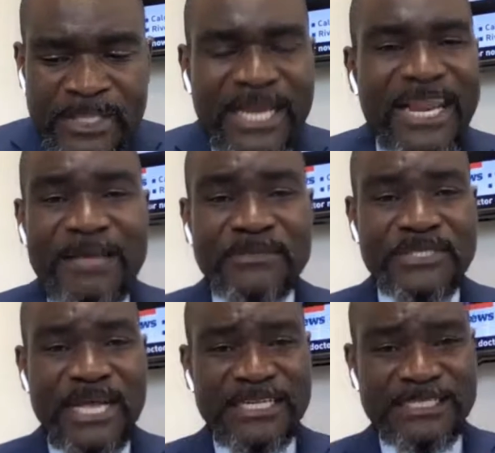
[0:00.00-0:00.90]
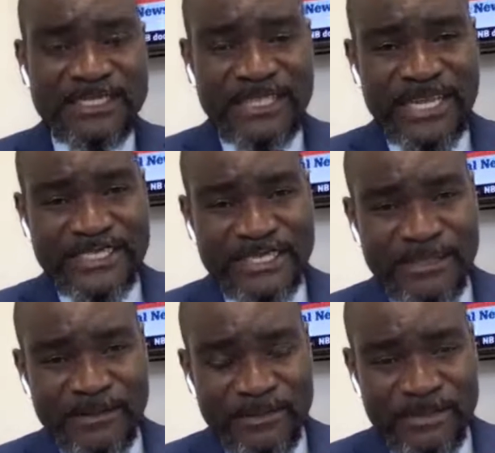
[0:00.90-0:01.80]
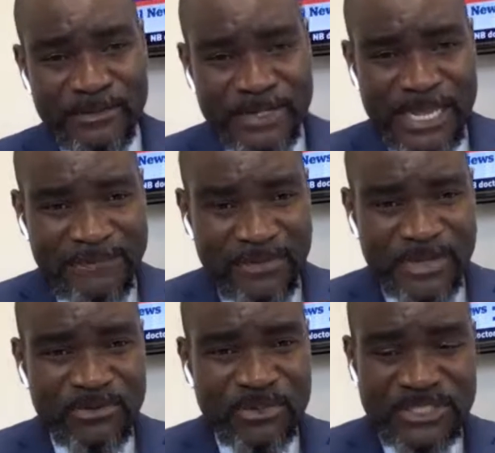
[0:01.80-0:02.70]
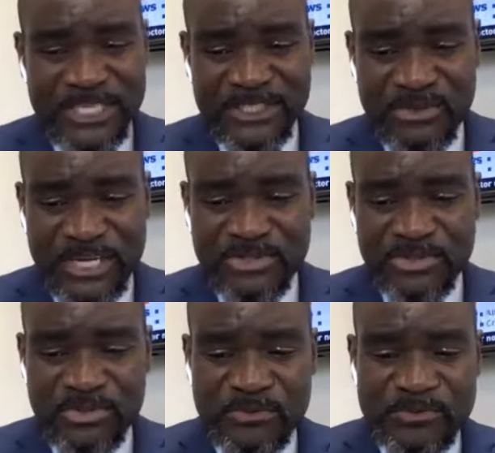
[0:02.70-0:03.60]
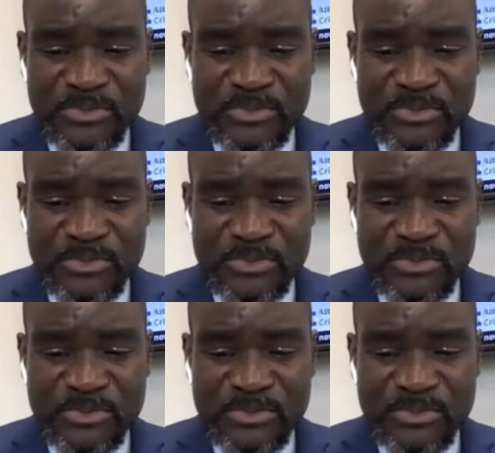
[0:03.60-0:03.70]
claims that the government was just trying to